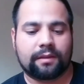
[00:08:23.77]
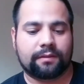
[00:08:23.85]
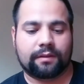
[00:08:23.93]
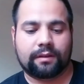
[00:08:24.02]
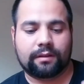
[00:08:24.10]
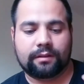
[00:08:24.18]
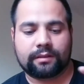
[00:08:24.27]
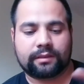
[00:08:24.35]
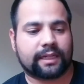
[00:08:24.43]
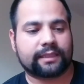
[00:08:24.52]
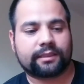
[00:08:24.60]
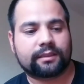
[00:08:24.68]
The
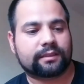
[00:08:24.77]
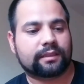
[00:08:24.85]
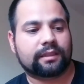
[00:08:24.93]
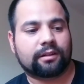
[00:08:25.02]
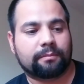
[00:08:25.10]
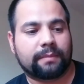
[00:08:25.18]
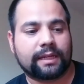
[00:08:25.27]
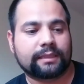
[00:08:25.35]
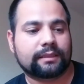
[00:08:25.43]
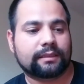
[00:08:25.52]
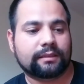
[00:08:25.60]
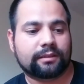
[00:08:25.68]
sights on this thing are
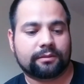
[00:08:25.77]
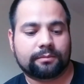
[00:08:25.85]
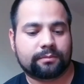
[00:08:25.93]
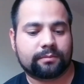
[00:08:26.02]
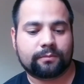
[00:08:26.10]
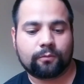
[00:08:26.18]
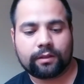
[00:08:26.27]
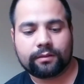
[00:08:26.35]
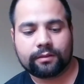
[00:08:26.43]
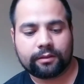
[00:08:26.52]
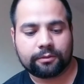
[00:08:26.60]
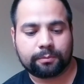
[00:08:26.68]
amazing.
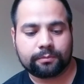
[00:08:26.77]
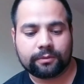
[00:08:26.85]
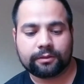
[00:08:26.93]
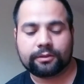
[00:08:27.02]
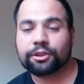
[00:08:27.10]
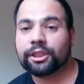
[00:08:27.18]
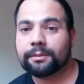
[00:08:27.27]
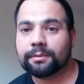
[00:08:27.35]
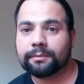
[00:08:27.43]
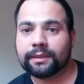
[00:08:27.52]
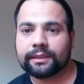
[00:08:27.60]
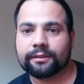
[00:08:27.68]
They're cheap,
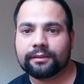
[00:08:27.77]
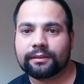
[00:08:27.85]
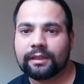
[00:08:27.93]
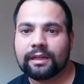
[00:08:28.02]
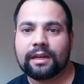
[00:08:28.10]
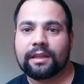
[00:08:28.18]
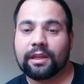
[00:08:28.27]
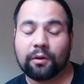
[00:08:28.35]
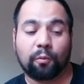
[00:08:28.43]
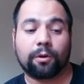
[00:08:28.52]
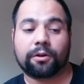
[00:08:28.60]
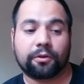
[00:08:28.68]
but they
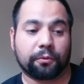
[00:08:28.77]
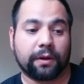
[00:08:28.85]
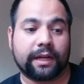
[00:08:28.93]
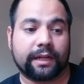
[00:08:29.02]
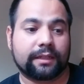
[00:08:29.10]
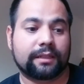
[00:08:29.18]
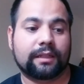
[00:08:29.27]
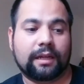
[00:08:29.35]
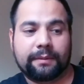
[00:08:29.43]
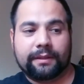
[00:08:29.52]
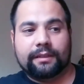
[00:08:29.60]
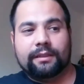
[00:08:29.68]
work great. I
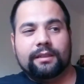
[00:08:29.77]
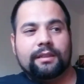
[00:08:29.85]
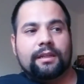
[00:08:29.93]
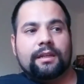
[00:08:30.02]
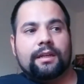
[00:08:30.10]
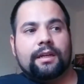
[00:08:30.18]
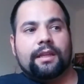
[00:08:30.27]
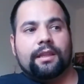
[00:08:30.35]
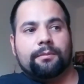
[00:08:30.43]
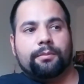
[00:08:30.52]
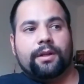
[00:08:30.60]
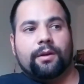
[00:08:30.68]
mean, and
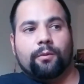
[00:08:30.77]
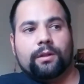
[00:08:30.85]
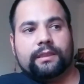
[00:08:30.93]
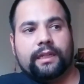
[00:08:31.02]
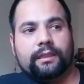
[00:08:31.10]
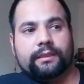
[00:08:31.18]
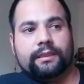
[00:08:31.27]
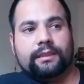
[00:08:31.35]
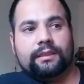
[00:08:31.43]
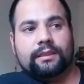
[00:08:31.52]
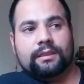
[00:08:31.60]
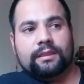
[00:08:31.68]
they're pretty well dialed in.
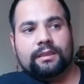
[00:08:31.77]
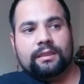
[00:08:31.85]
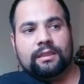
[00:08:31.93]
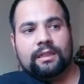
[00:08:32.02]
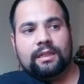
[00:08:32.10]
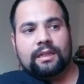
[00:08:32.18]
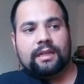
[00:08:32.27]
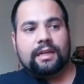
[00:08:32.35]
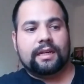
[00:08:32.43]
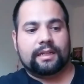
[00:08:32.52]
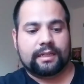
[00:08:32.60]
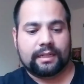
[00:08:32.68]

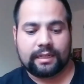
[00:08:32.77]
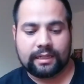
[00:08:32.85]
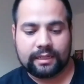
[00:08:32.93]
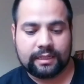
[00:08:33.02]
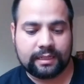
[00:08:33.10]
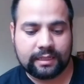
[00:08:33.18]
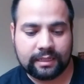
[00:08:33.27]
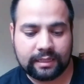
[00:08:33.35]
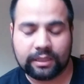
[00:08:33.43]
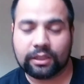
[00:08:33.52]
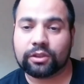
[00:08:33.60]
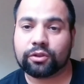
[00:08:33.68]
And
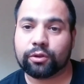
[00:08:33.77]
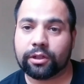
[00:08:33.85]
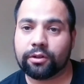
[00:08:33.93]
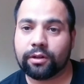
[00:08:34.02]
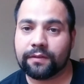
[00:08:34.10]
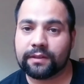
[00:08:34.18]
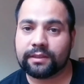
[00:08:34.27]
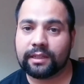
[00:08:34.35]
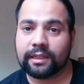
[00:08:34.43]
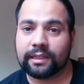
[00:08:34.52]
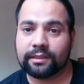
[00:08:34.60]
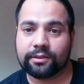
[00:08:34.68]
the trigger on this
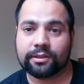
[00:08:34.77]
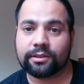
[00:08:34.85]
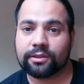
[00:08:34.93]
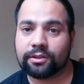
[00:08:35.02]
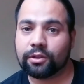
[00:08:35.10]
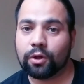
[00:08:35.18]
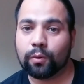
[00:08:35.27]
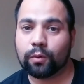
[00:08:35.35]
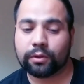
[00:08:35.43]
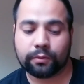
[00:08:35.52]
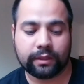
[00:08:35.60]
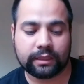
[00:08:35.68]
thing is just so
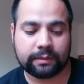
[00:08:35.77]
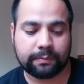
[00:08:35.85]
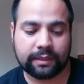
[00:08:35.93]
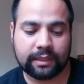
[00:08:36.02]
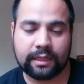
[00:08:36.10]
crisp.